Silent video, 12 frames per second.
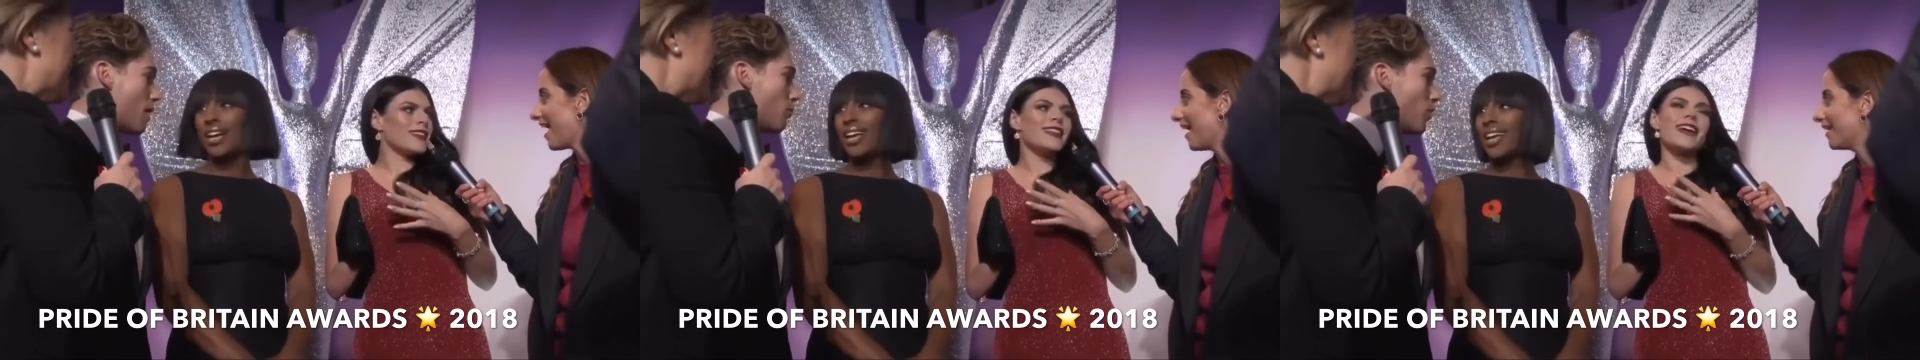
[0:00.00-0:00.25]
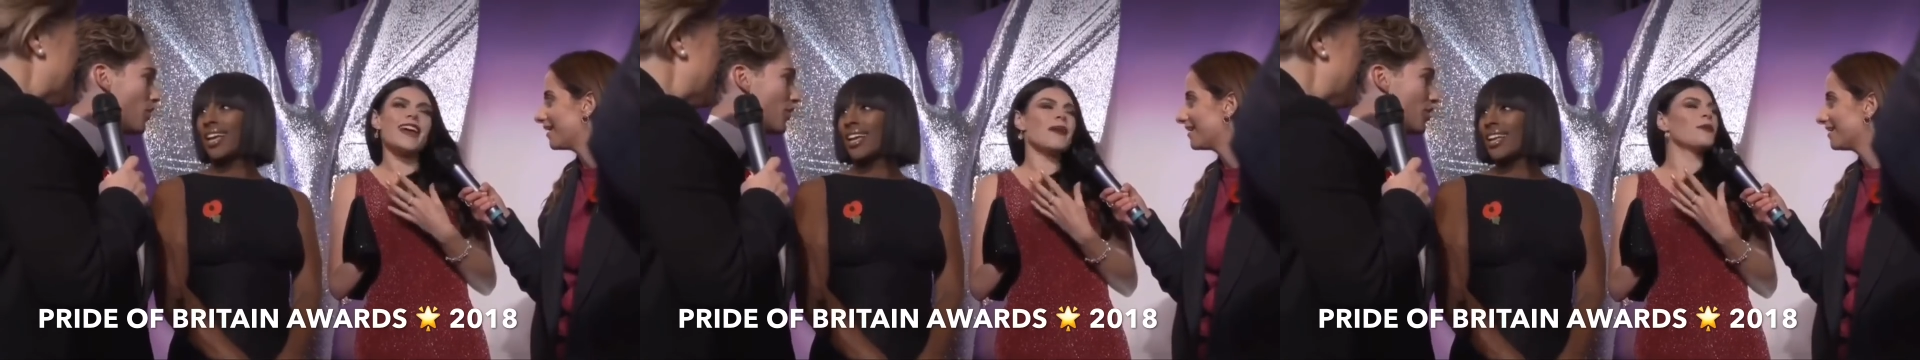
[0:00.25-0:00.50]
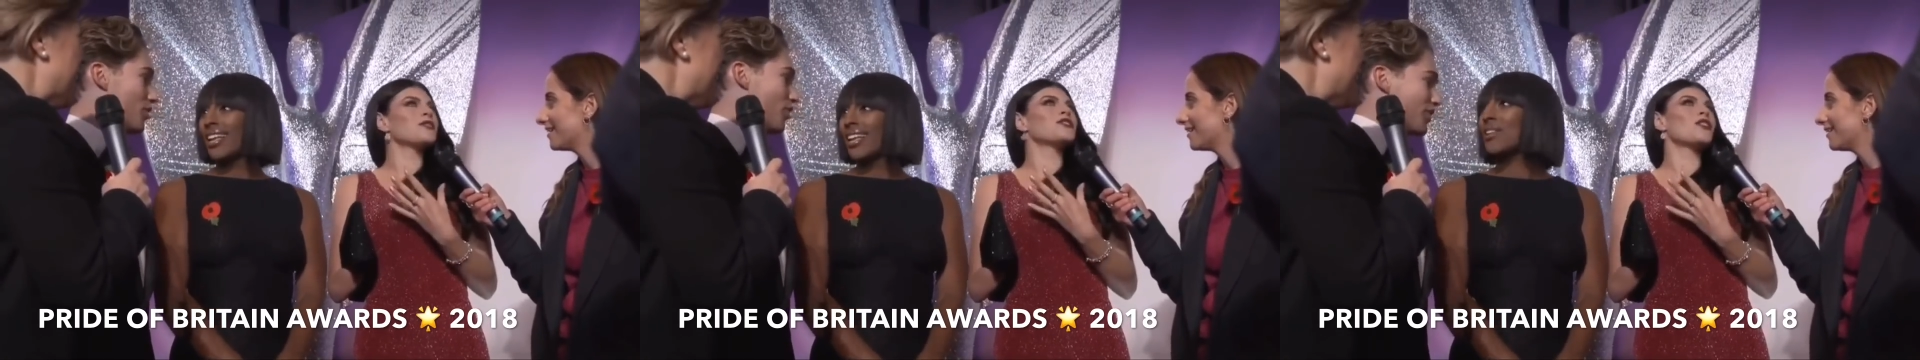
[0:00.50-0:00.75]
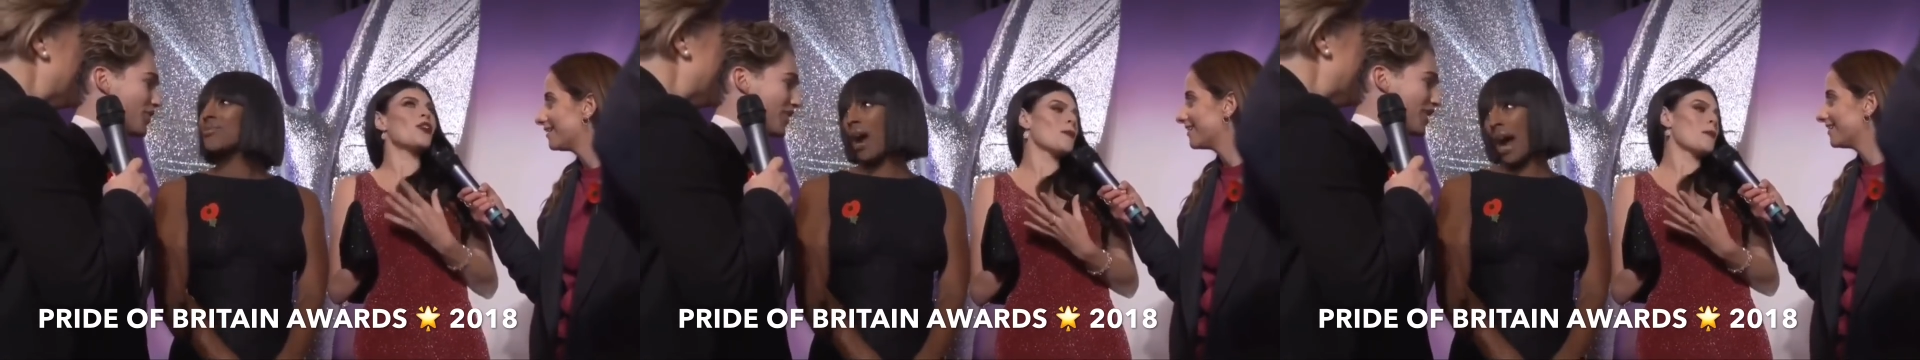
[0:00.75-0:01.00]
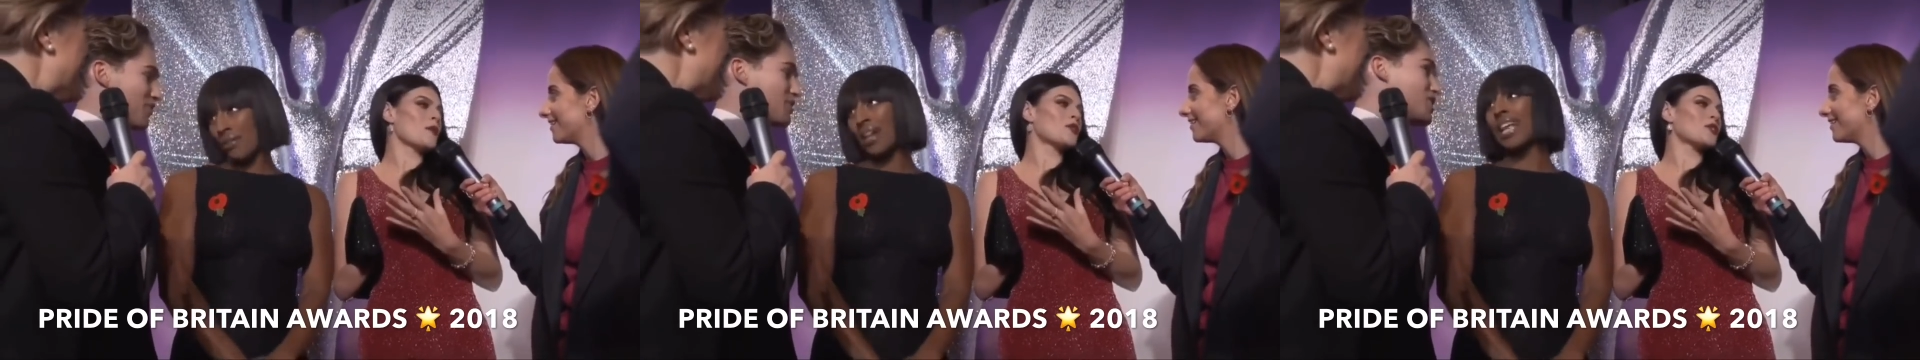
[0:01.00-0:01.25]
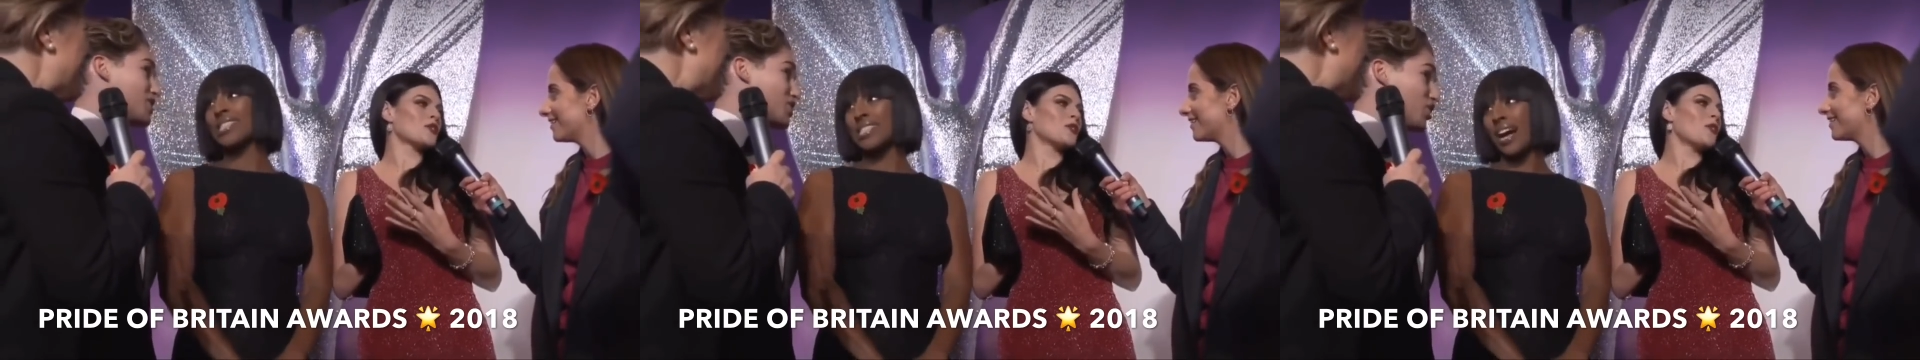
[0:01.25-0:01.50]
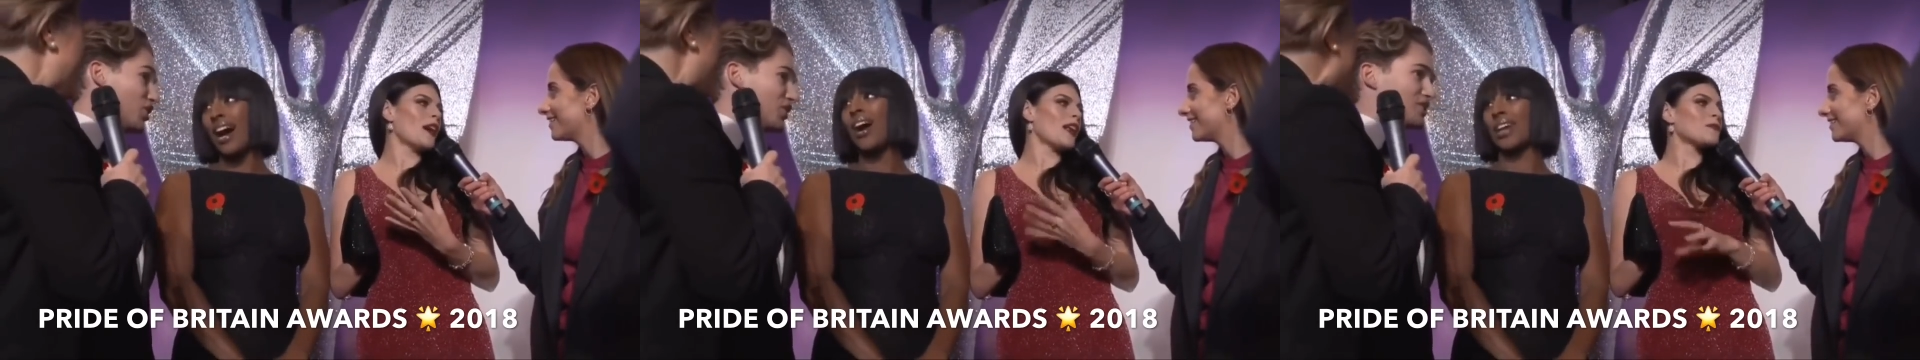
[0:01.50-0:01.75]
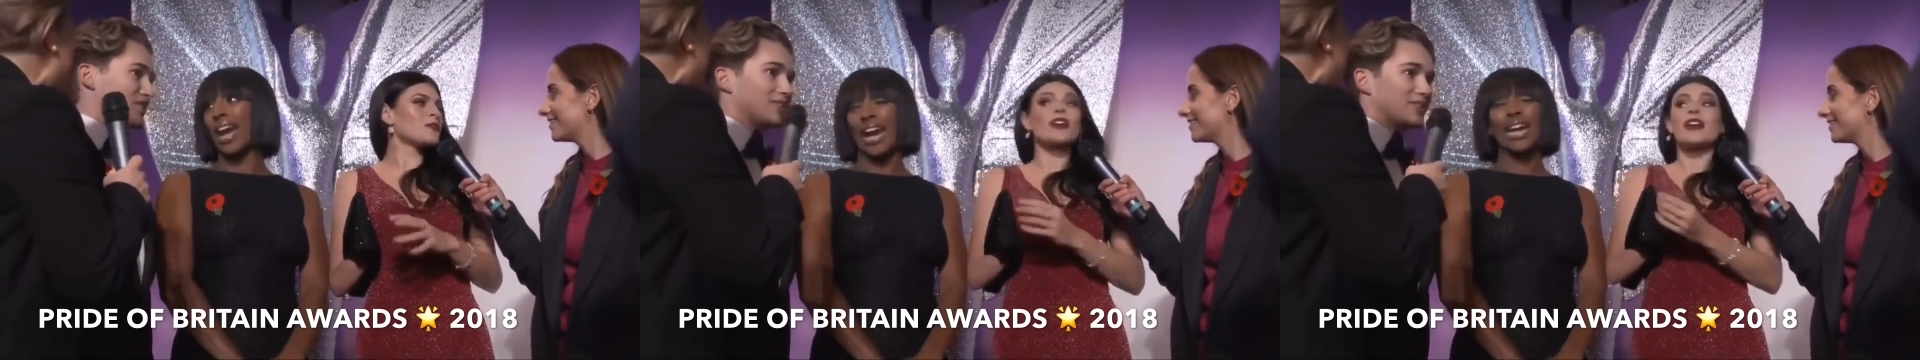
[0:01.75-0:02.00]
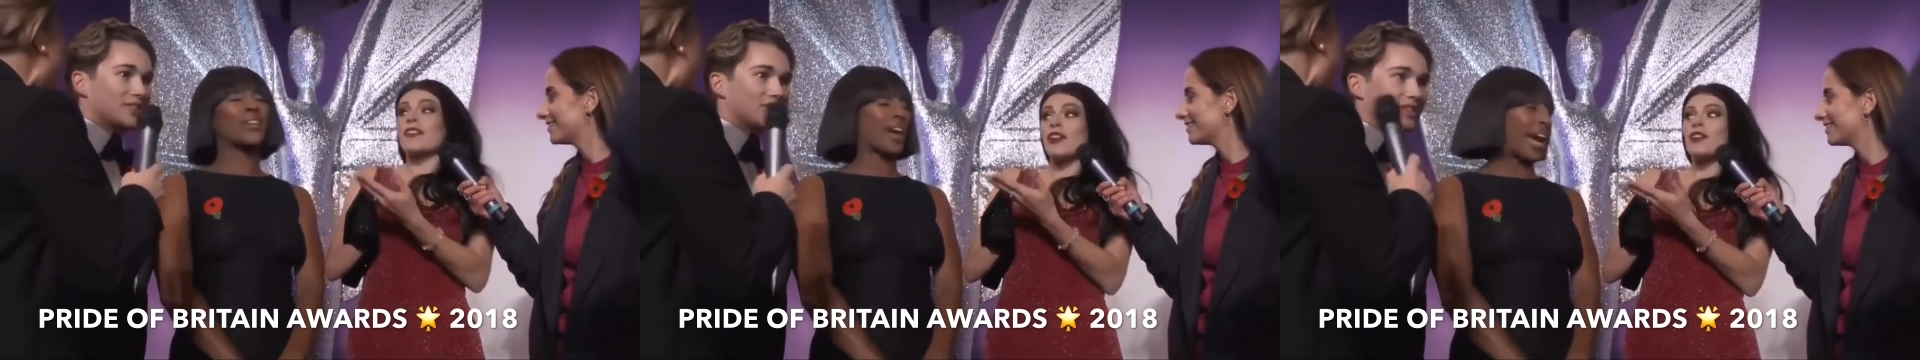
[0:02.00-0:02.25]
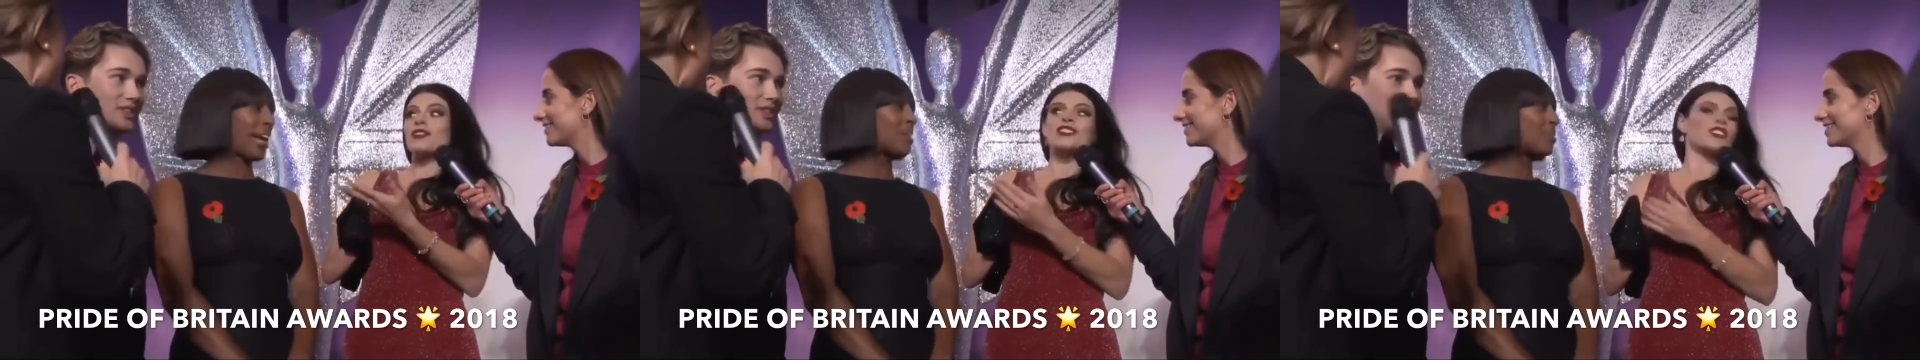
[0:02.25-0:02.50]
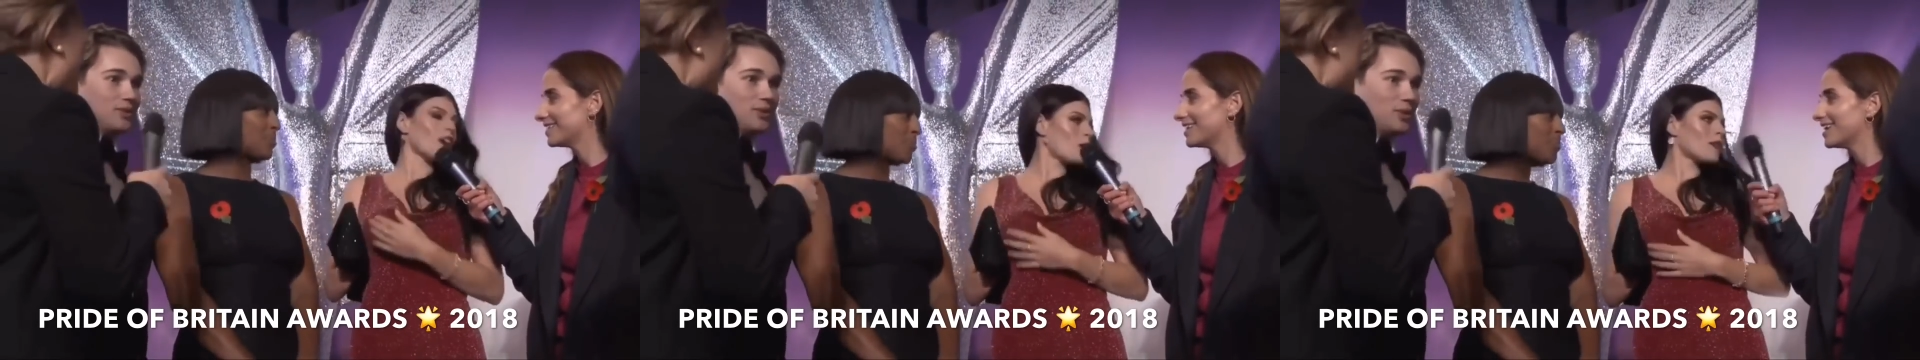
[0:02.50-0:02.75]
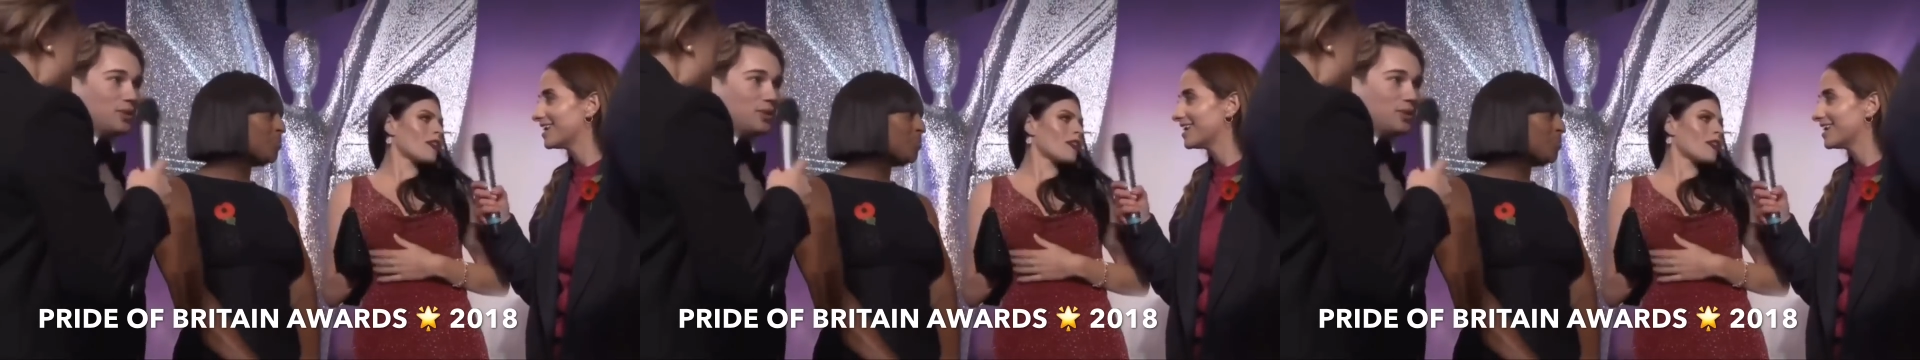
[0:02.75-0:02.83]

Speaker 1: It was so emotional, and I'm so glad that I got to share it with them.